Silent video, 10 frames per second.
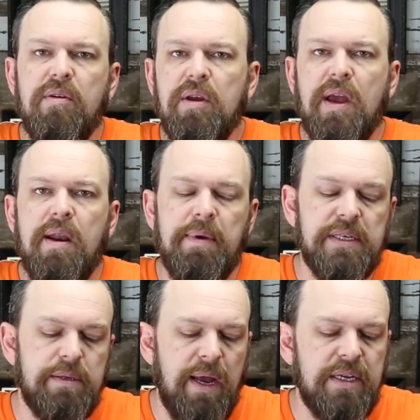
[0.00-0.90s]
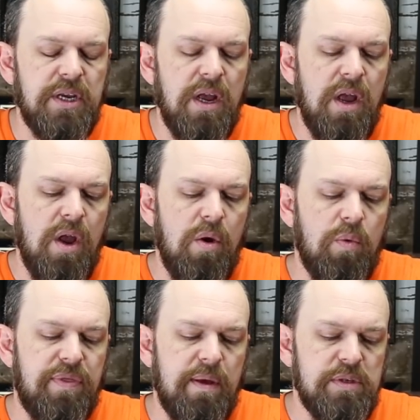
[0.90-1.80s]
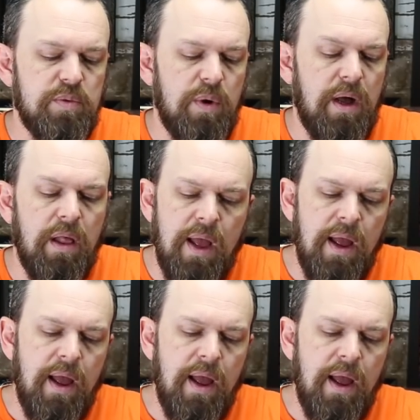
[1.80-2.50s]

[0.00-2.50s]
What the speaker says: you could kind of mix and match with them as well.